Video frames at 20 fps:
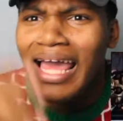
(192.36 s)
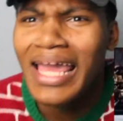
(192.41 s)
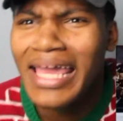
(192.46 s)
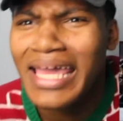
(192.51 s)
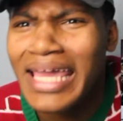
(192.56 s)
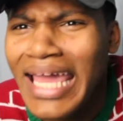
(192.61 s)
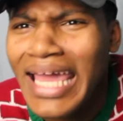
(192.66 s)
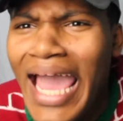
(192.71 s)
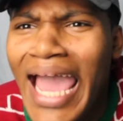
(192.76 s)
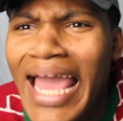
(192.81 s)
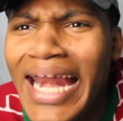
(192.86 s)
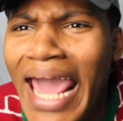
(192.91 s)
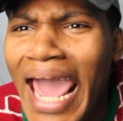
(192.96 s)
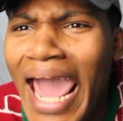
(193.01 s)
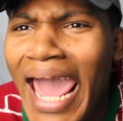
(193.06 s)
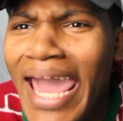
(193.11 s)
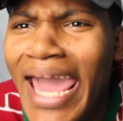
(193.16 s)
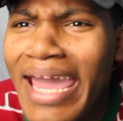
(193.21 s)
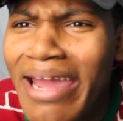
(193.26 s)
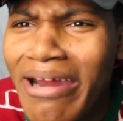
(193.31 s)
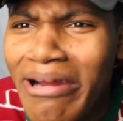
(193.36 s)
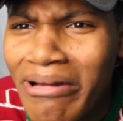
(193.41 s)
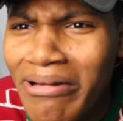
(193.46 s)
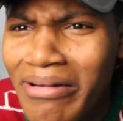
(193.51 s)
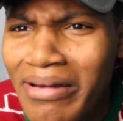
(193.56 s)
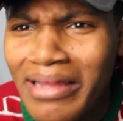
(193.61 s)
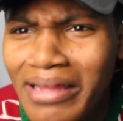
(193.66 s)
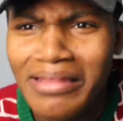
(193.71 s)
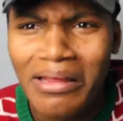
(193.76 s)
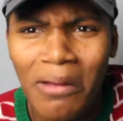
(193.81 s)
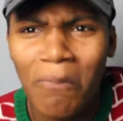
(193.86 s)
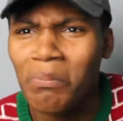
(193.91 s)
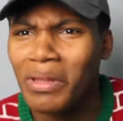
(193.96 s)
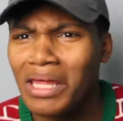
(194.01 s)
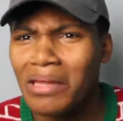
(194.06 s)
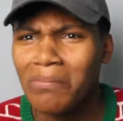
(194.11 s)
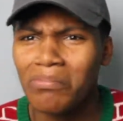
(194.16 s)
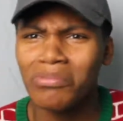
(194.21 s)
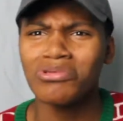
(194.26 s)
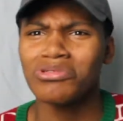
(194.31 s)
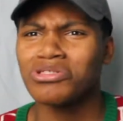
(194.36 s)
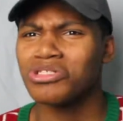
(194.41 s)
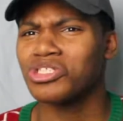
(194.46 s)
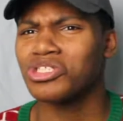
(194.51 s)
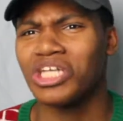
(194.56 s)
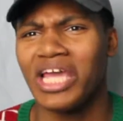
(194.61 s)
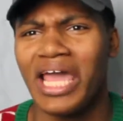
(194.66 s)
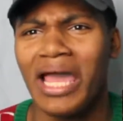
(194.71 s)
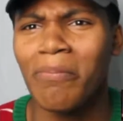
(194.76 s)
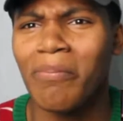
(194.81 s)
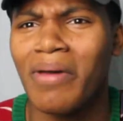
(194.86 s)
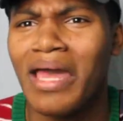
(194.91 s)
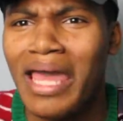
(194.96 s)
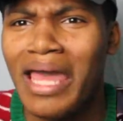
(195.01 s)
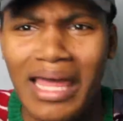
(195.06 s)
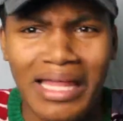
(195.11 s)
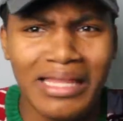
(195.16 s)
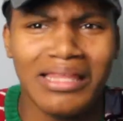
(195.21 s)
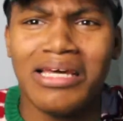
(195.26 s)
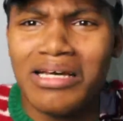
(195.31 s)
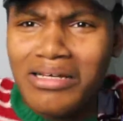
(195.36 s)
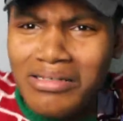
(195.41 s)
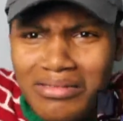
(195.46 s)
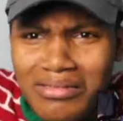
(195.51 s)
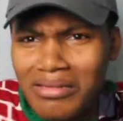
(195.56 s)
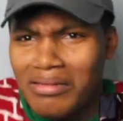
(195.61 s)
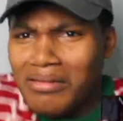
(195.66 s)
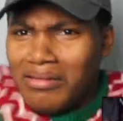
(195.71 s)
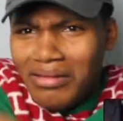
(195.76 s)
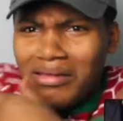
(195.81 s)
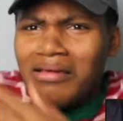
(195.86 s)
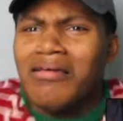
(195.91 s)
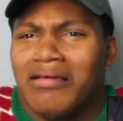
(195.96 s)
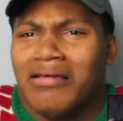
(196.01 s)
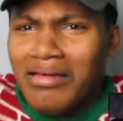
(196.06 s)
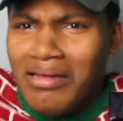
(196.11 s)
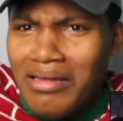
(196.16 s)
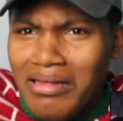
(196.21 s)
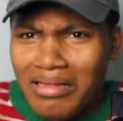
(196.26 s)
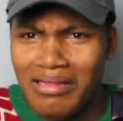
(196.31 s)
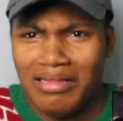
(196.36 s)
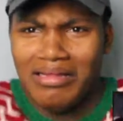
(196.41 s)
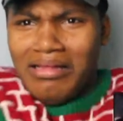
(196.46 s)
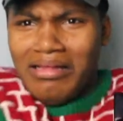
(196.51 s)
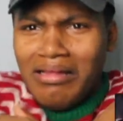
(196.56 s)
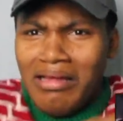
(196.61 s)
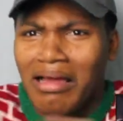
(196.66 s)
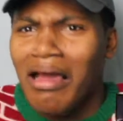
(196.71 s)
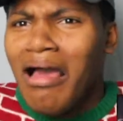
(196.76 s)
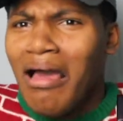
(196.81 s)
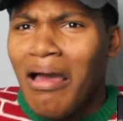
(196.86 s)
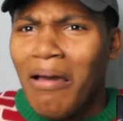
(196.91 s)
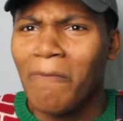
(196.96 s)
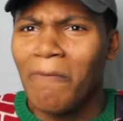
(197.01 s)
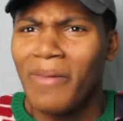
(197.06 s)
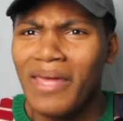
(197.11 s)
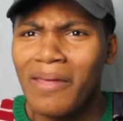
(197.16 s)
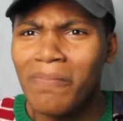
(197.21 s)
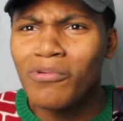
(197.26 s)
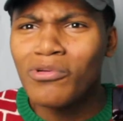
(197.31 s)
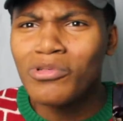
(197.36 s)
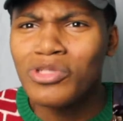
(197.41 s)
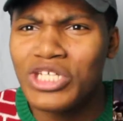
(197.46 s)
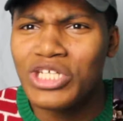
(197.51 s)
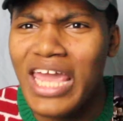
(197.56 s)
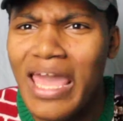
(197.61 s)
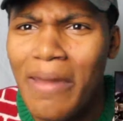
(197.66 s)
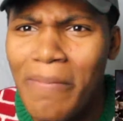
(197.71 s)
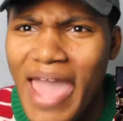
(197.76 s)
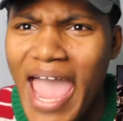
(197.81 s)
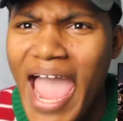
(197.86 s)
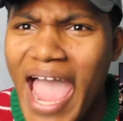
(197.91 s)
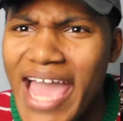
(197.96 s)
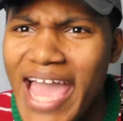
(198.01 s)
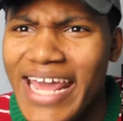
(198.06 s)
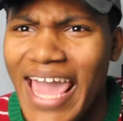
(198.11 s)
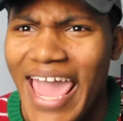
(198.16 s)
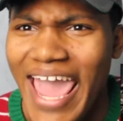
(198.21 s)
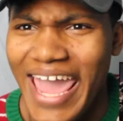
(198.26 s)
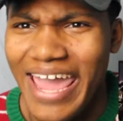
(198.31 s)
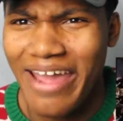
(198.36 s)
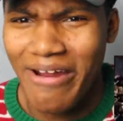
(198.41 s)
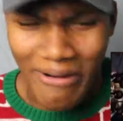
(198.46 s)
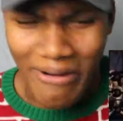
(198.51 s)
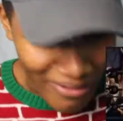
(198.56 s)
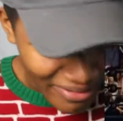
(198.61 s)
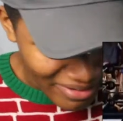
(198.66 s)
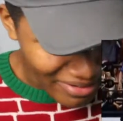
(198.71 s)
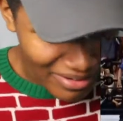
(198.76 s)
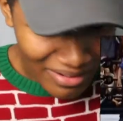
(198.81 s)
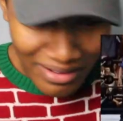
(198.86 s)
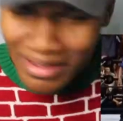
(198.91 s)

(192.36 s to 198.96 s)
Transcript: He had hair. The People's Champ. The People's Champ had hair.